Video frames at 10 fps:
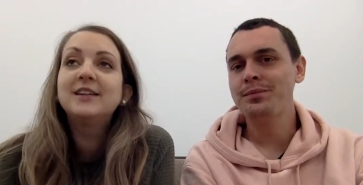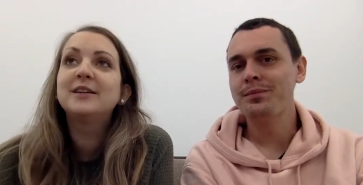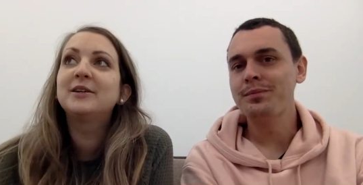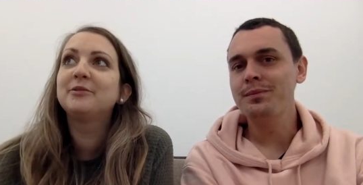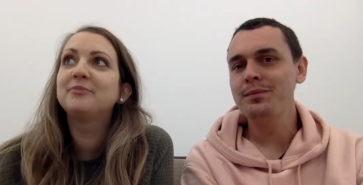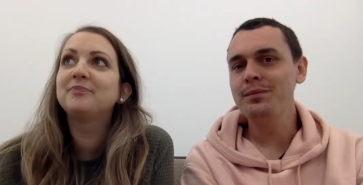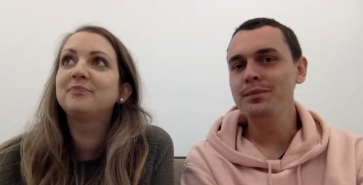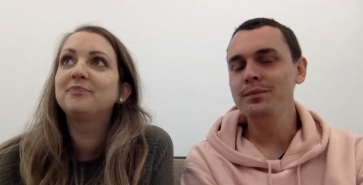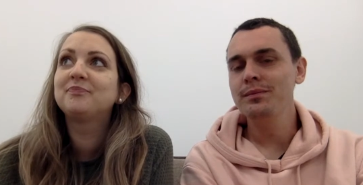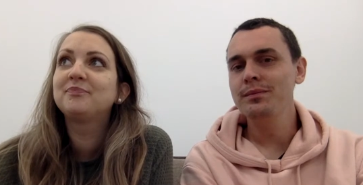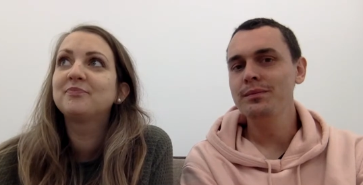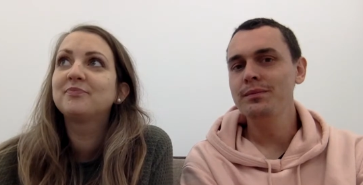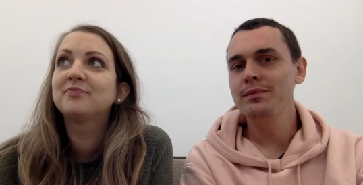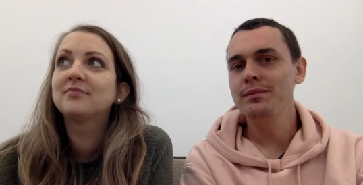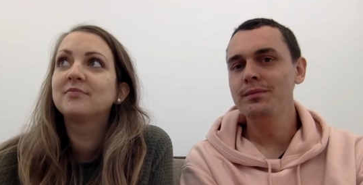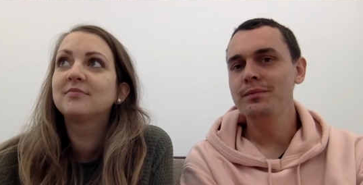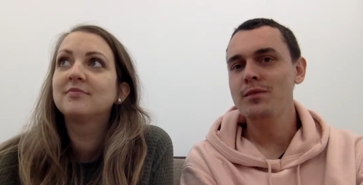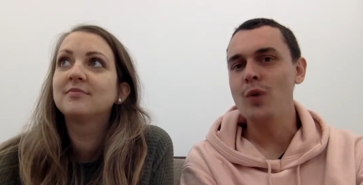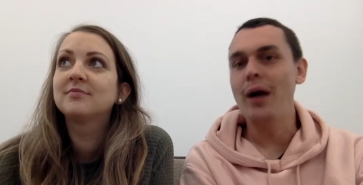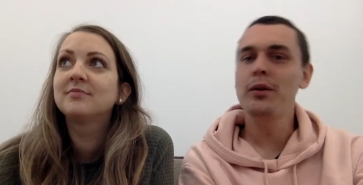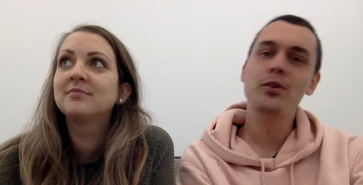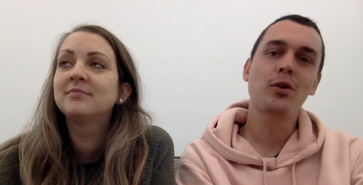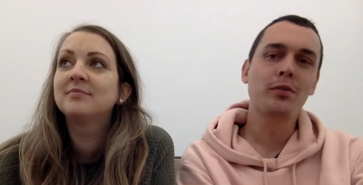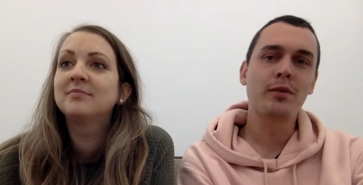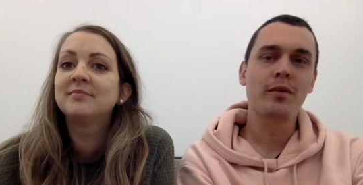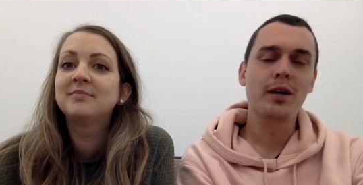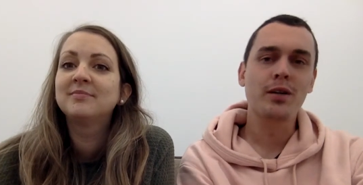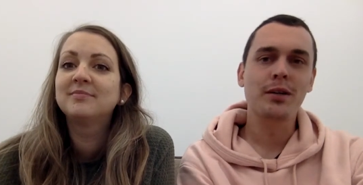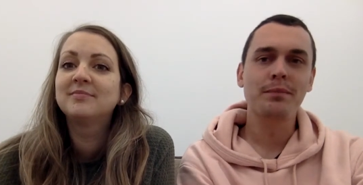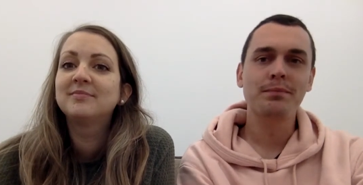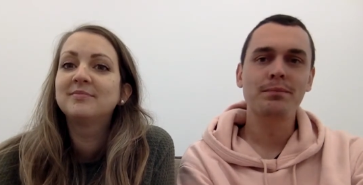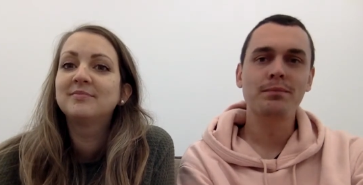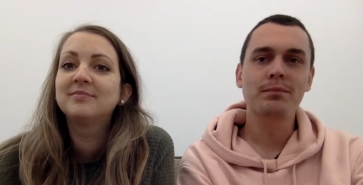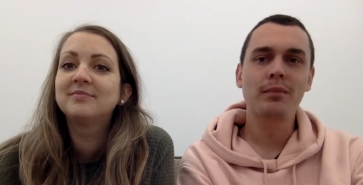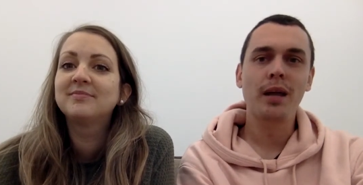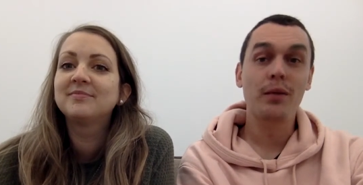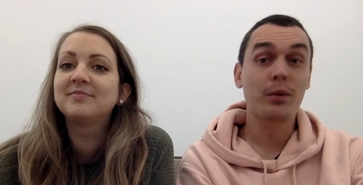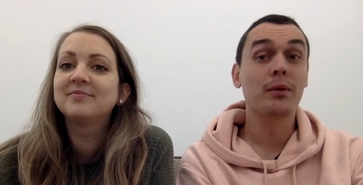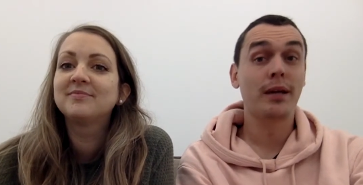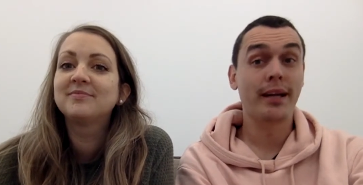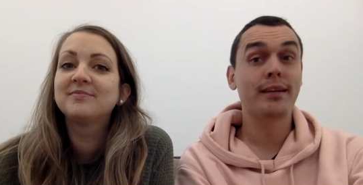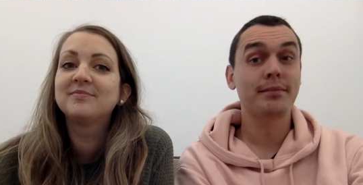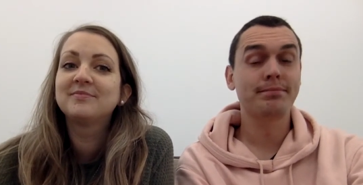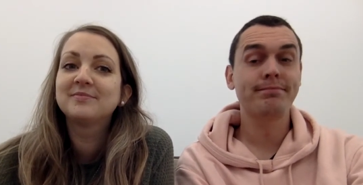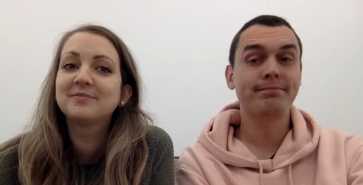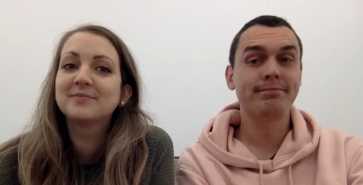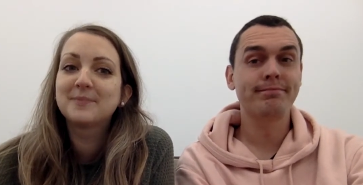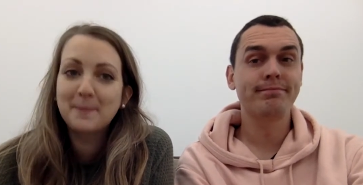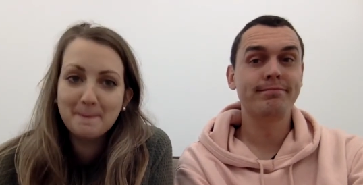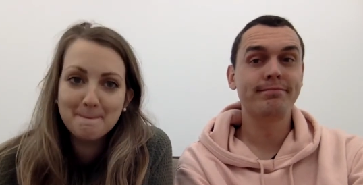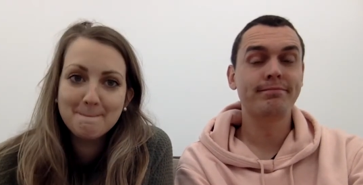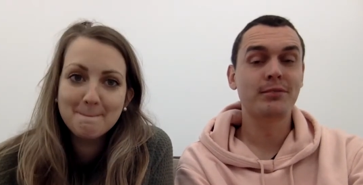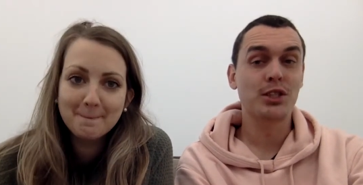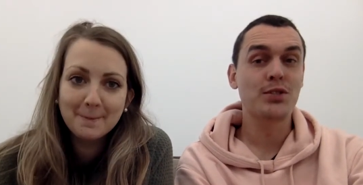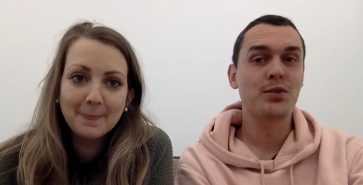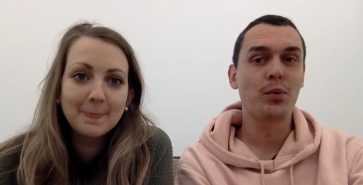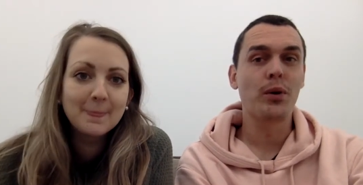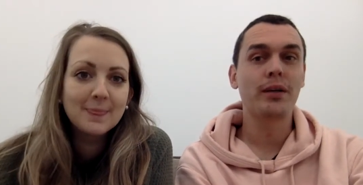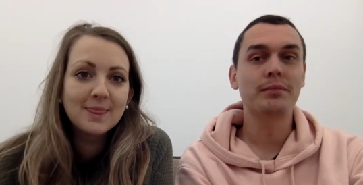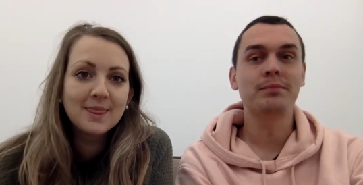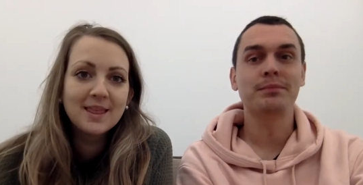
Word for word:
Speaker 1: Um,
Speaker 2: so I looked over at Victor and we were like, she's the one.